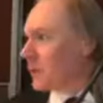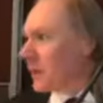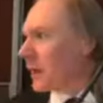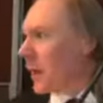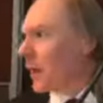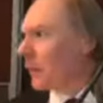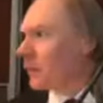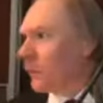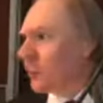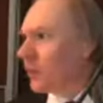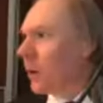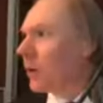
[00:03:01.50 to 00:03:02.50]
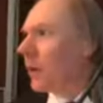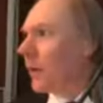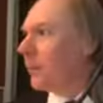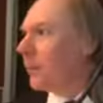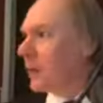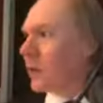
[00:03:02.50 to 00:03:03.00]
in the college football
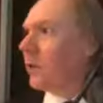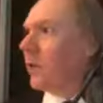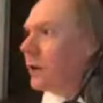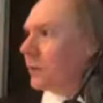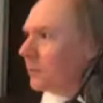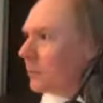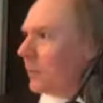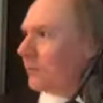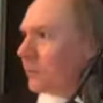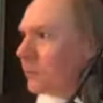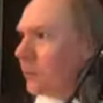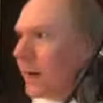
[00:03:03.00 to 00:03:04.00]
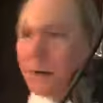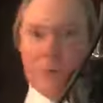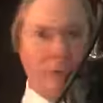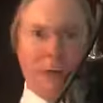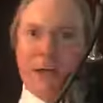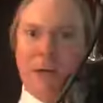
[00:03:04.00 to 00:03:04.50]
game and then go on and play for the
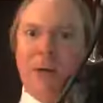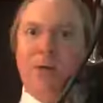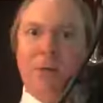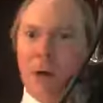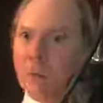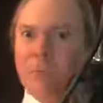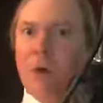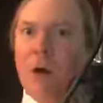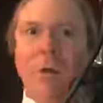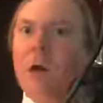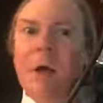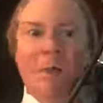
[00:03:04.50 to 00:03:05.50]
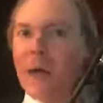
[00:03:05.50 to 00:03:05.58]
Raiders like Hunter Renfrow.